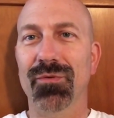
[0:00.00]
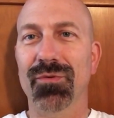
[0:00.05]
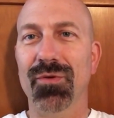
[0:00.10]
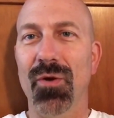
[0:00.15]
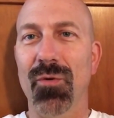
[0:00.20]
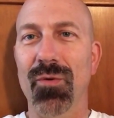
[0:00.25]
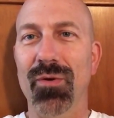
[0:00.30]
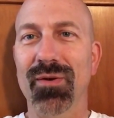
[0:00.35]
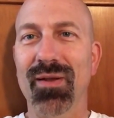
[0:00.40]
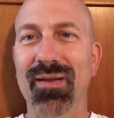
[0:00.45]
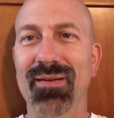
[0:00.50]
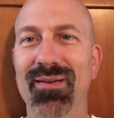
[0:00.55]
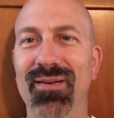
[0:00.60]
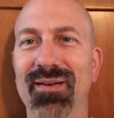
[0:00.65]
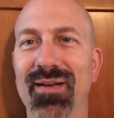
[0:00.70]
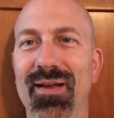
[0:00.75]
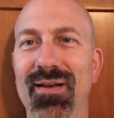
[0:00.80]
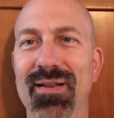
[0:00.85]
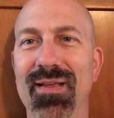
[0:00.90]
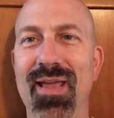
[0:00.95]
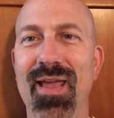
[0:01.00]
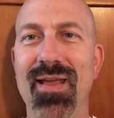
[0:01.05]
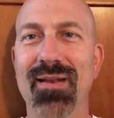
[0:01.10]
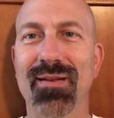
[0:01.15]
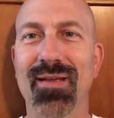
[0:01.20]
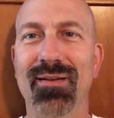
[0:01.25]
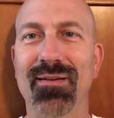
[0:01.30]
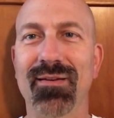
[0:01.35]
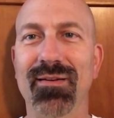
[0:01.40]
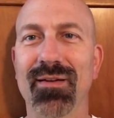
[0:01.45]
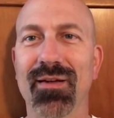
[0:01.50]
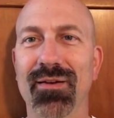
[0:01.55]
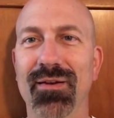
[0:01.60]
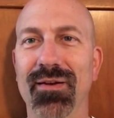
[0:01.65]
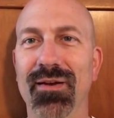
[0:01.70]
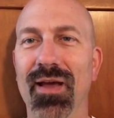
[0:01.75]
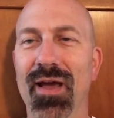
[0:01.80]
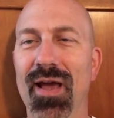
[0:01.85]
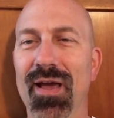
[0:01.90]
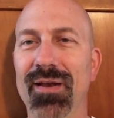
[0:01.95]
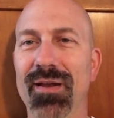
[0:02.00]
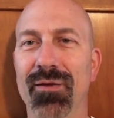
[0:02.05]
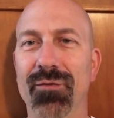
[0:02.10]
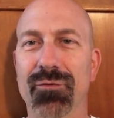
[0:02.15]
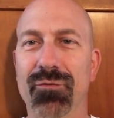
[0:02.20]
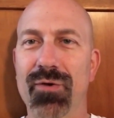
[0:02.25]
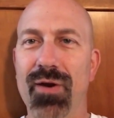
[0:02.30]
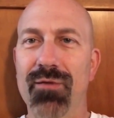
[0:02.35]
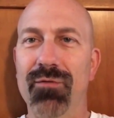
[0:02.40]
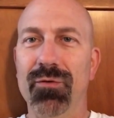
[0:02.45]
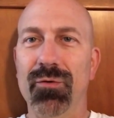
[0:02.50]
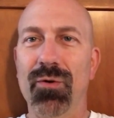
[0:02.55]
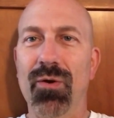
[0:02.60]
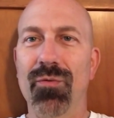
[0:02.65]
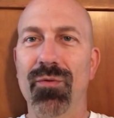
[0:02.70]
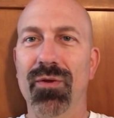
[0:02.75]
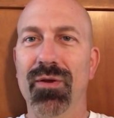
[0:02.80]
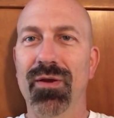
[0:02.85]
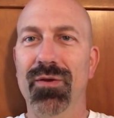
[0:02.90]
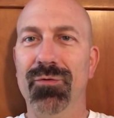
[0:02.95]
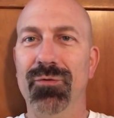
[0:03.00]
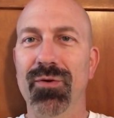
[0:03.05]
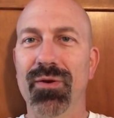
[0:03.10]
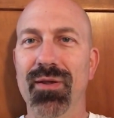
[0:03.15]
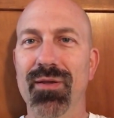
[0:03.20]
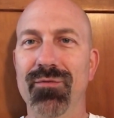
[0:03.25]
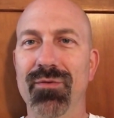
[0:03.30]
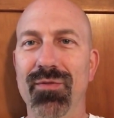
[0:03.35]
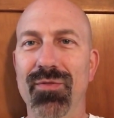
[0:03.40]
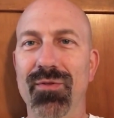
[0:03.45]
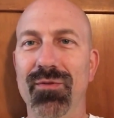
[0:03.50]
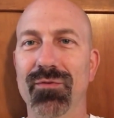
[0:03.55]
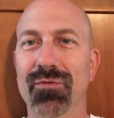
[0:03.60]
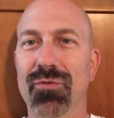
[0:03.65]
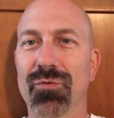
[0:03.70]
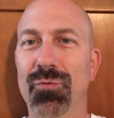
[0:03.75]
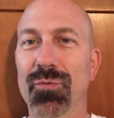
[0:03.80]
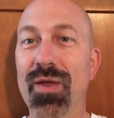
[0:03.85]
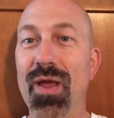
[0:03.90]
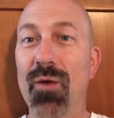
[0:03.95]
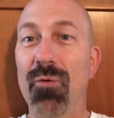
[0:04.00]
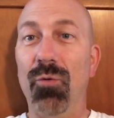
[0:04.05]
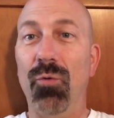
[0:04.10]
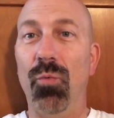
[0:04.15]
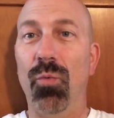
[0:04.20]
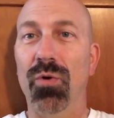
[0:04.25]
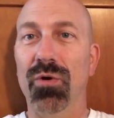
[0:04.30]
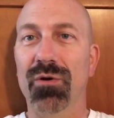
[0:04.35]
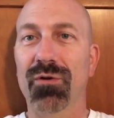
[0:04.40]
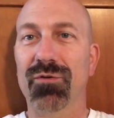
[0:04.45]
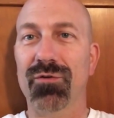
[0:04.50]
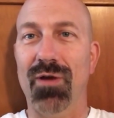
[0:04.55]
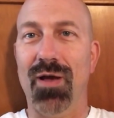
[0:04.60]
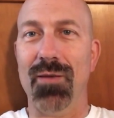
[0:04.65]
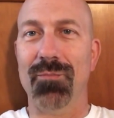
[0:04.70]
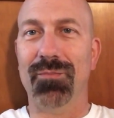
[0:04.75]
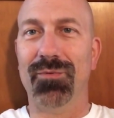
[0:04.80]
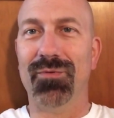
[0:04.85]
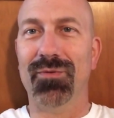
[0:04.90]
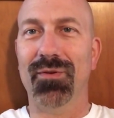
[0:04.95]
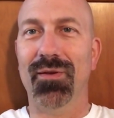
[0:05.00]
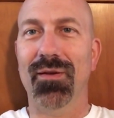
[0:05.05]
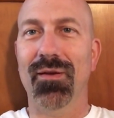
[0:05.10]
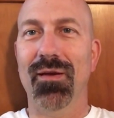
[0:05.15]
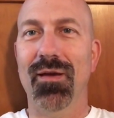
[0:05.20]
So in 1998, 1999, I was traveling around the country giving these three hour workshops